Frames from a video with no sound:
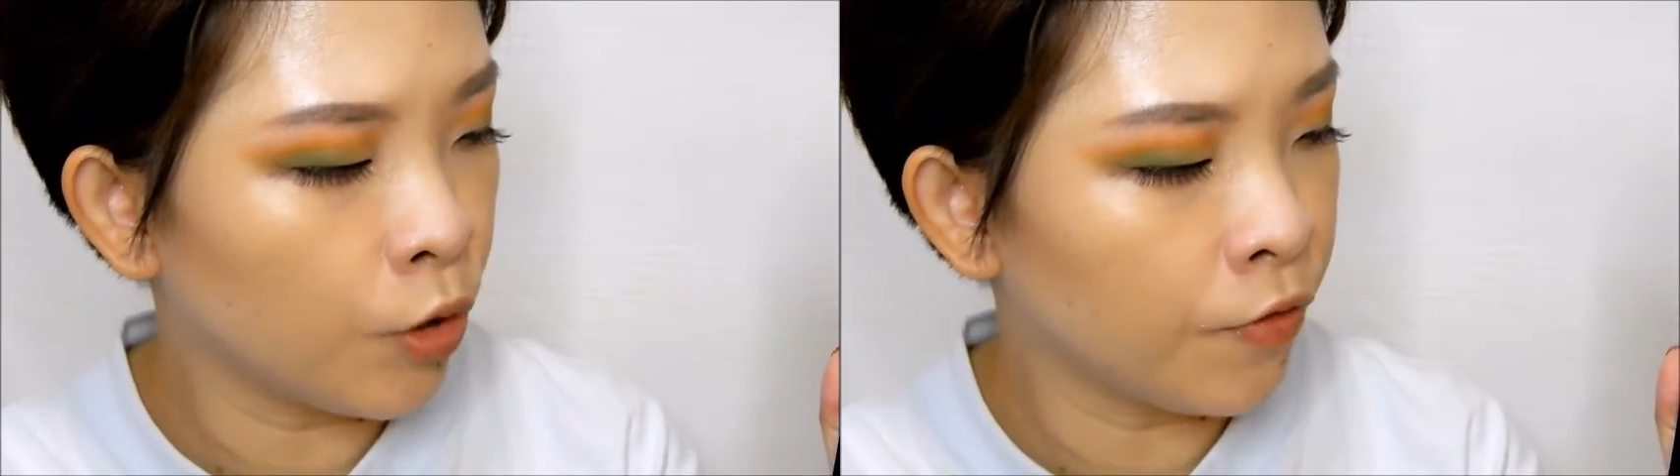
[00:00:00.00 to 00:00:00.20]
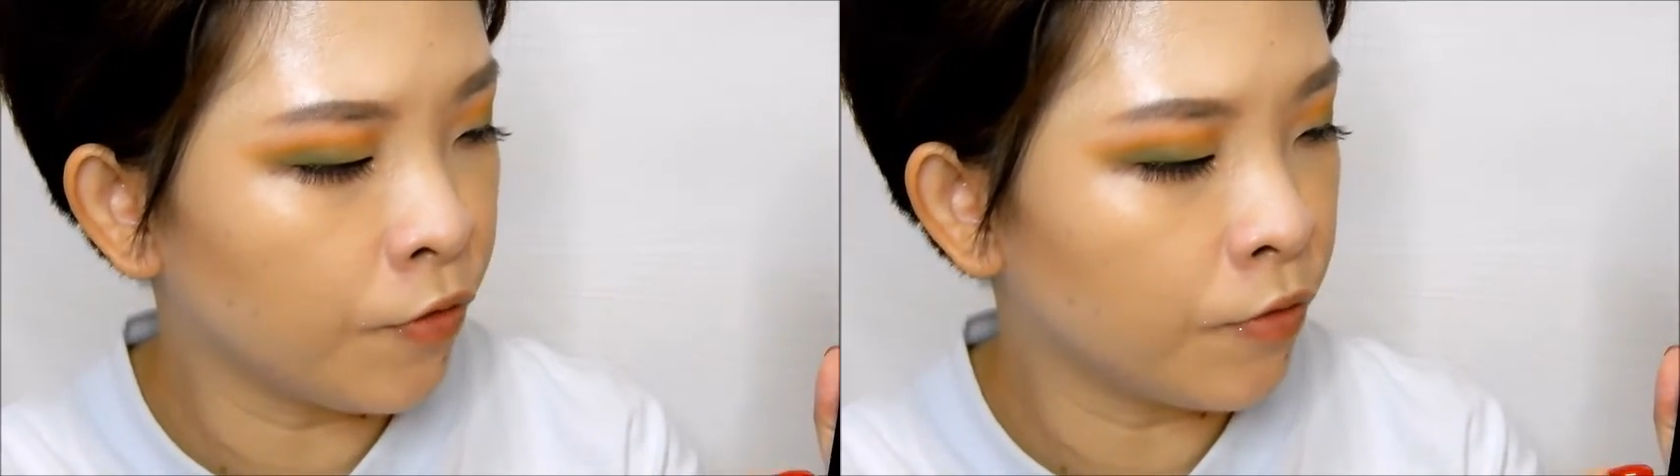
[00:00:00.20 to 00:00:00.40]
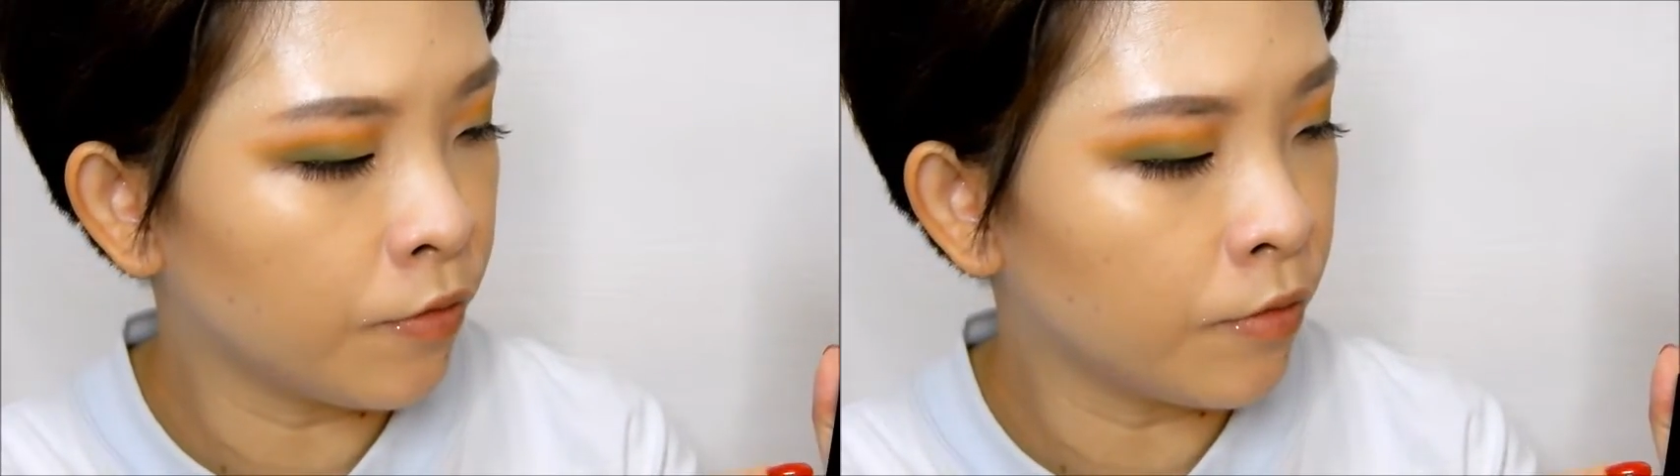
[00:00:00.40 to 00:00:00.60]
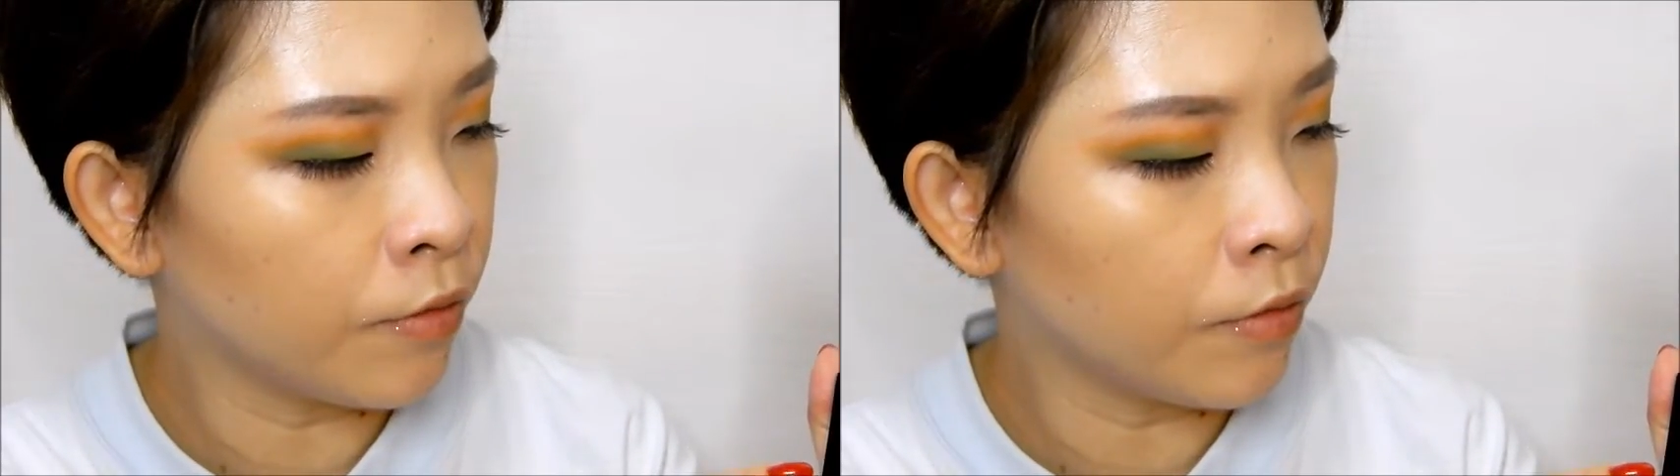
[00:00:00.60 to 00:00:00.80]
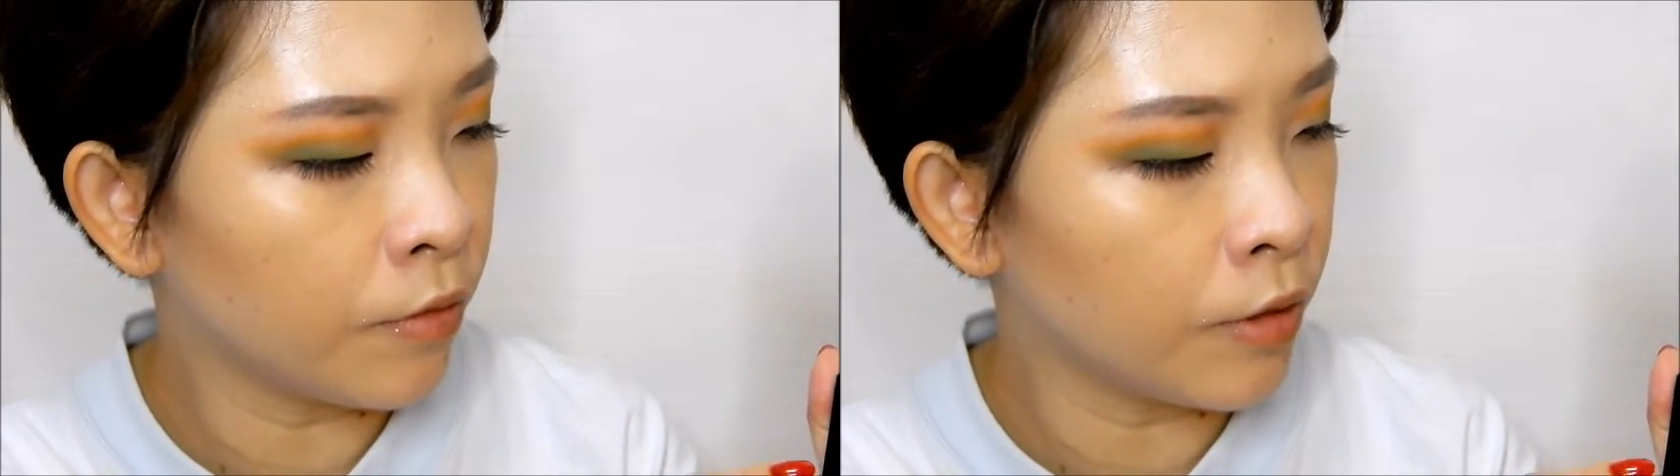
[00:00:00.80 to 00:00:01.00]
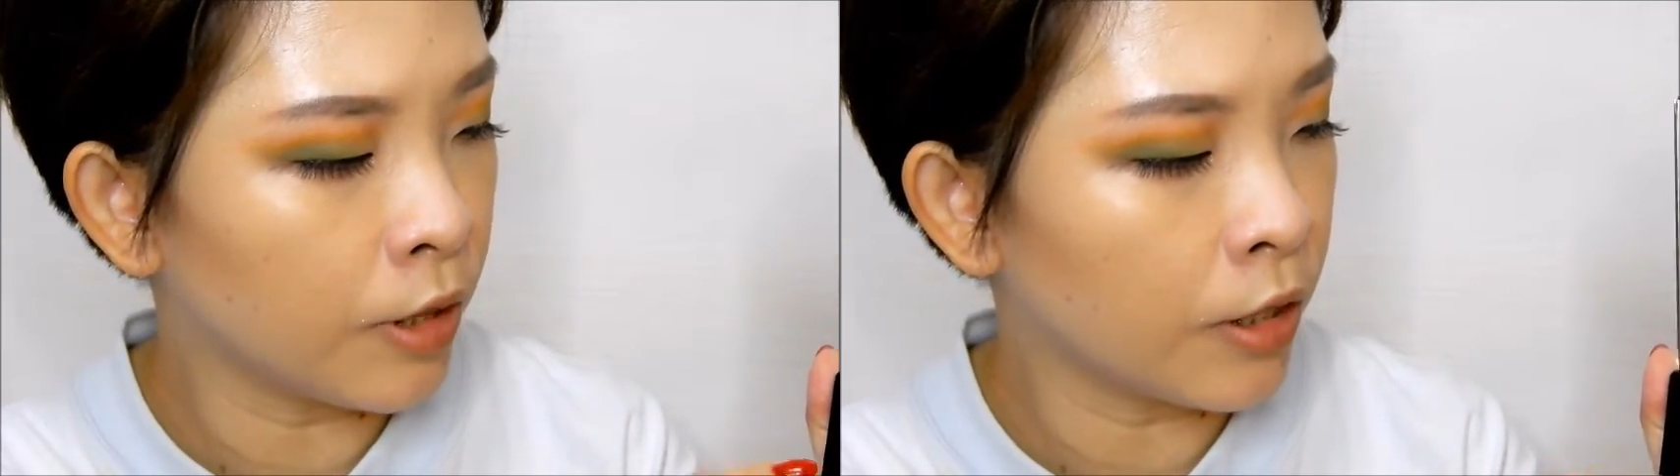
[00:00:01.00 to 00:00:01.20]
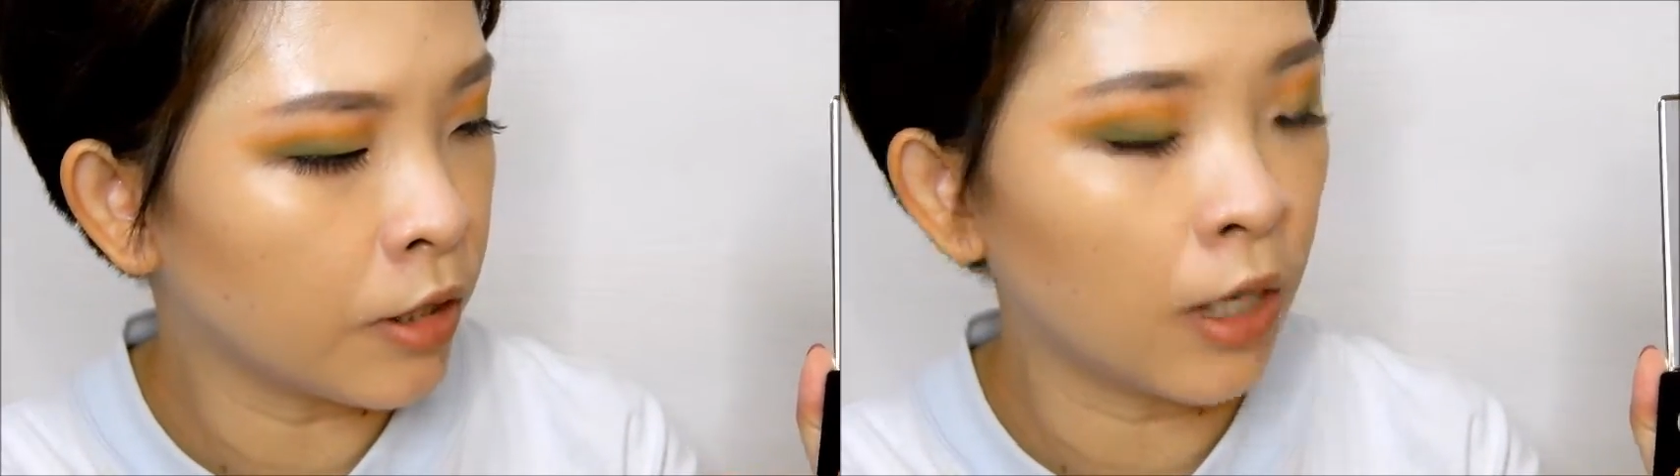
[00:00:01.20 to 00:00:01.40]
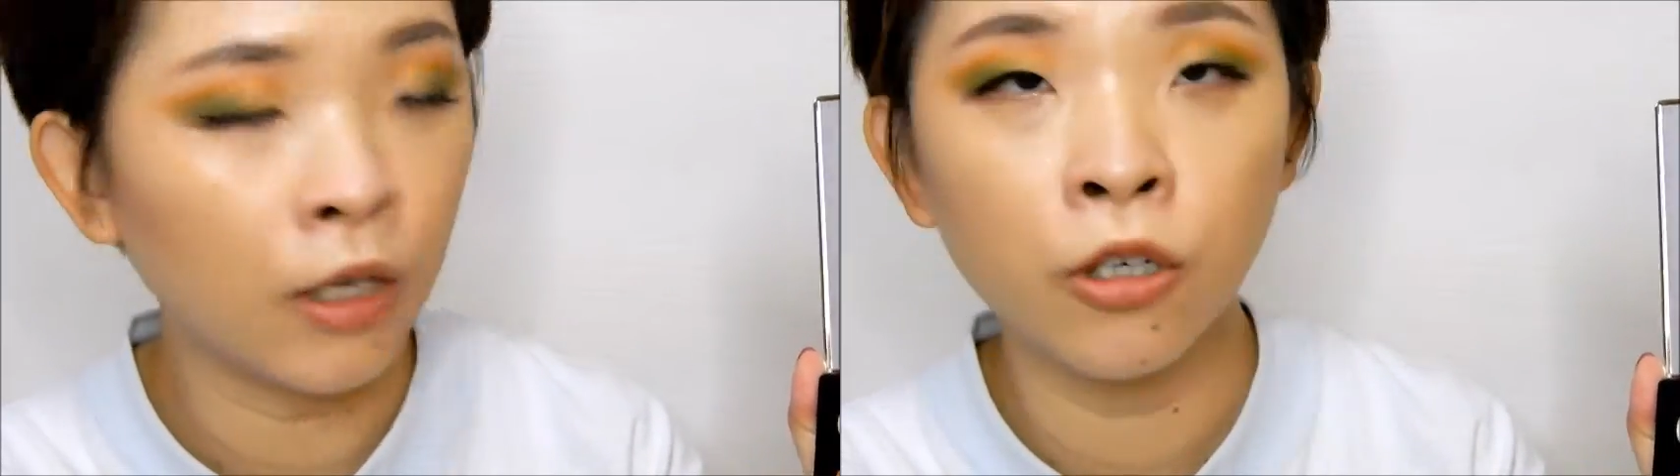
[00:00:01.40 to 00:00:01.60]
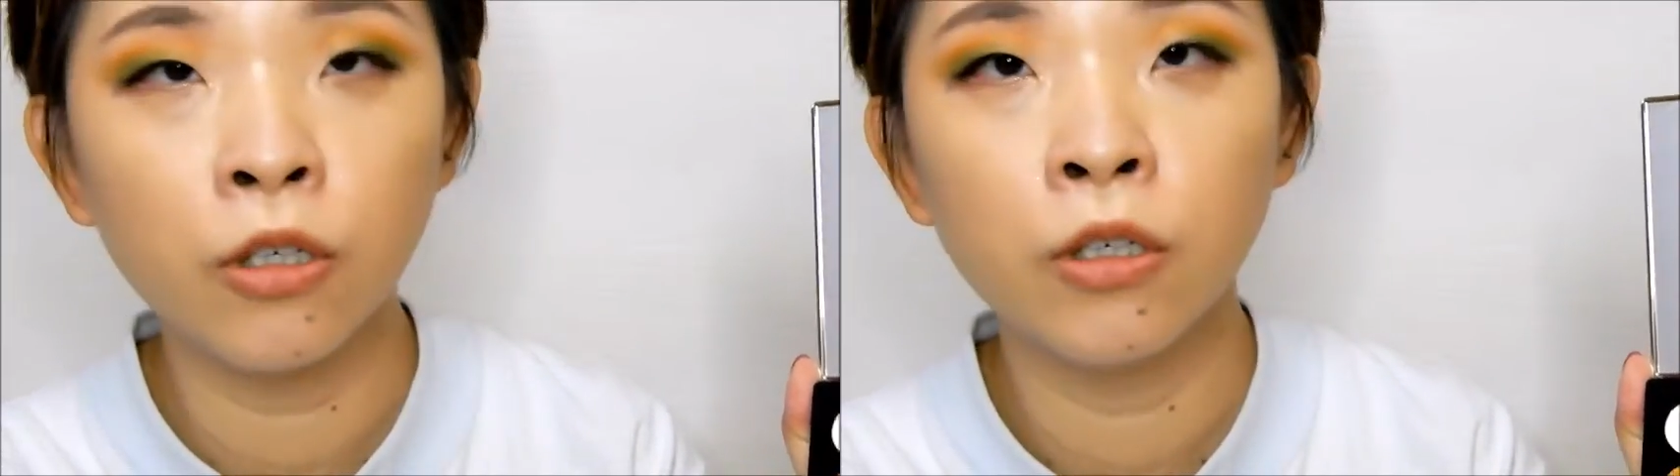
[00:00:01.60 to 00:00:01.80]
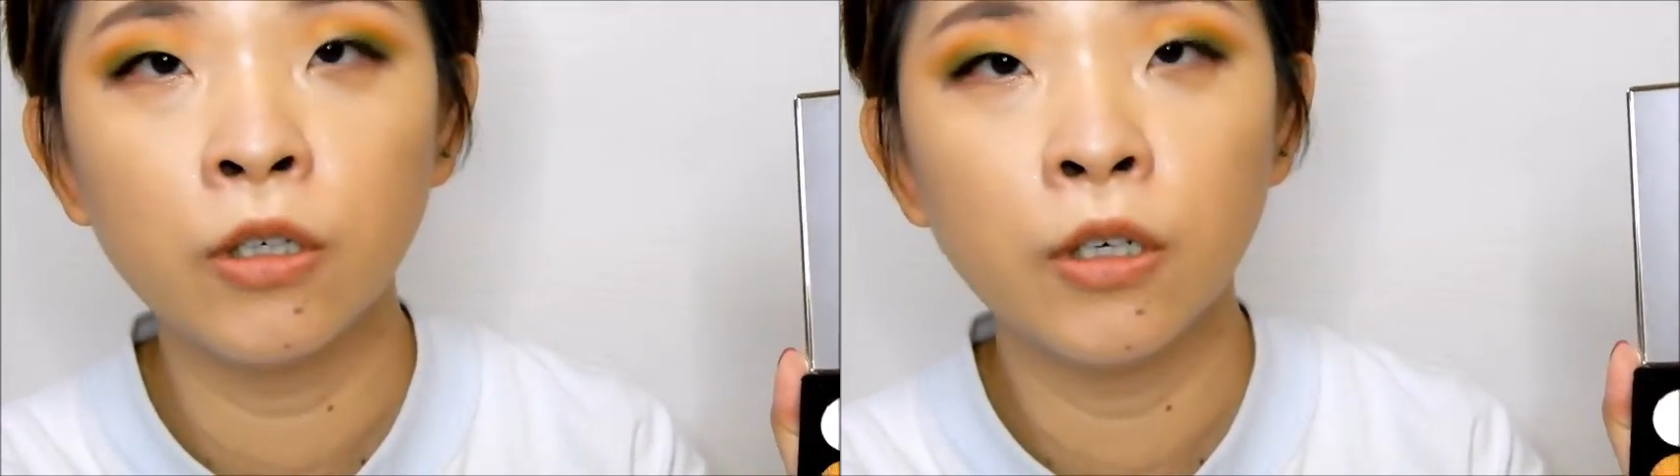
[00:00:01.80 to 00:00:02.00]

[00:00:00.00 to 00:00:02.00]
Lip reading: with this color,